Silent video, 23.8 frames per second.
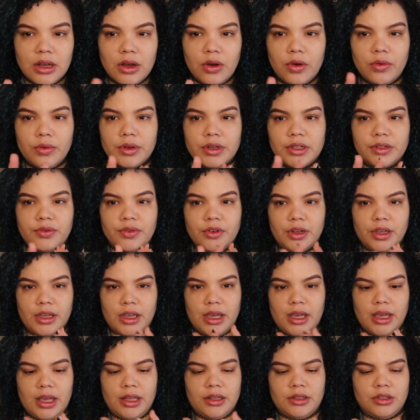always
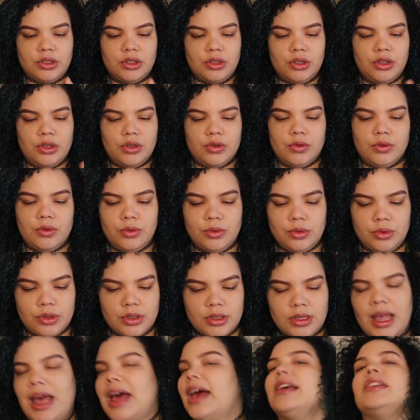forget to
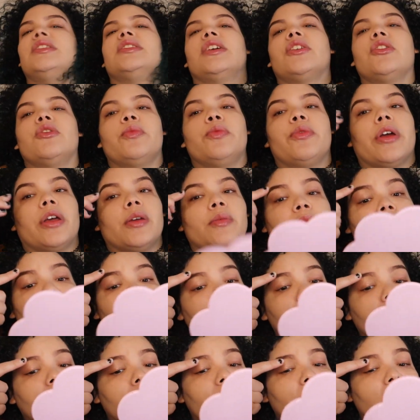use eyeshadow
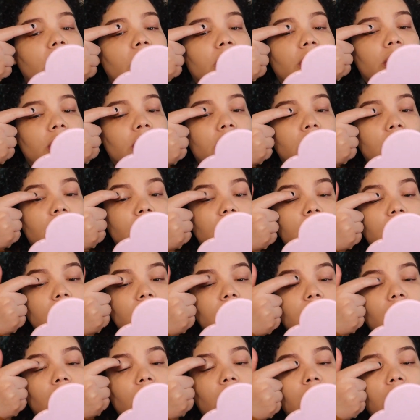primers.
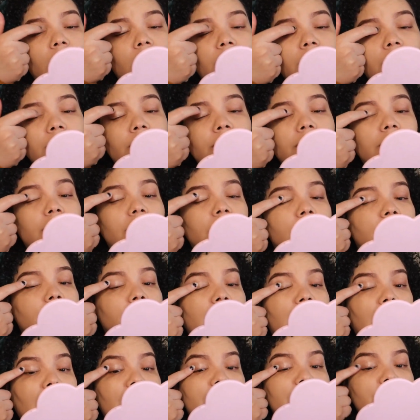I
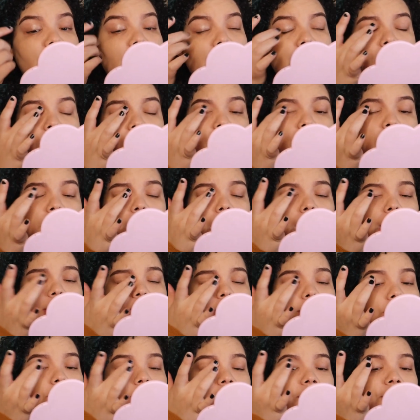don't know. I
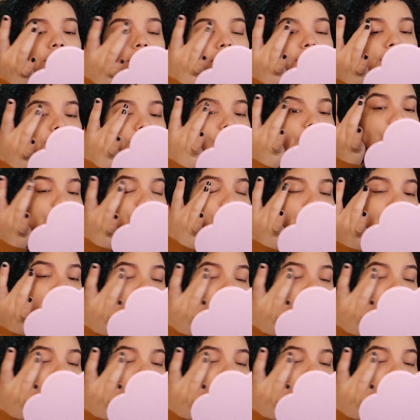just always forget to use